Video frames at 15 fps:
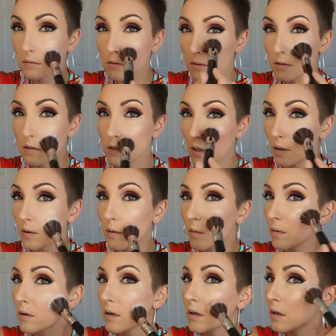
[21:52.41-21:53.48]

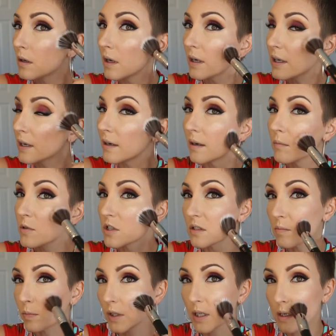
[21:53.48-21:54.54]
So again, I'm
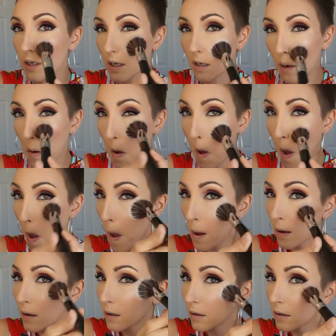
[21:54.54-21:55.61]
just blending
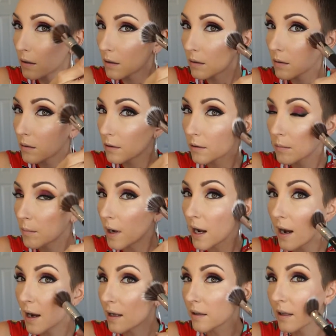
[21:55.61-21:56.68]
my
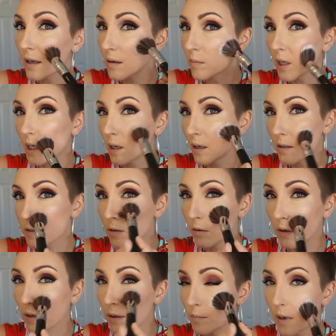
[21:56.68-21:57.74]
highlight, my
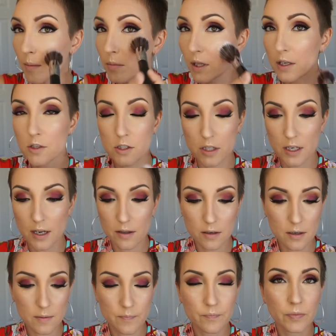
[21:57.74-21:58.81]
contour, and my blush
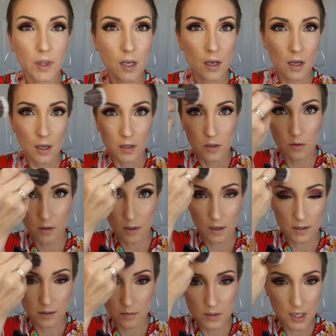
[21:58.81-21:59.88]
together. You can
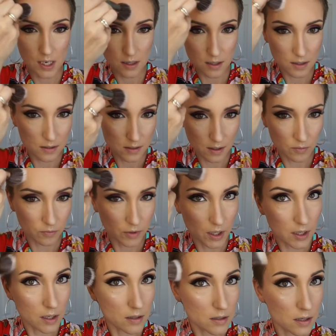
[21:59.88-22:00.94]
also take this and run
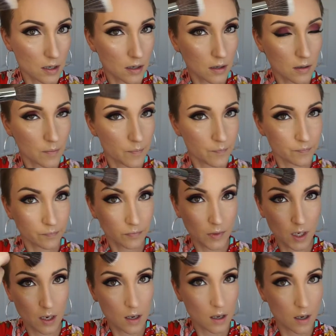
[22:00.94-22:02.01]
it
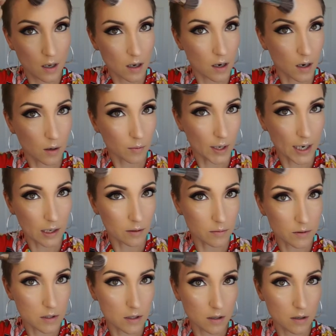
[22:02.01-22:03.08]
around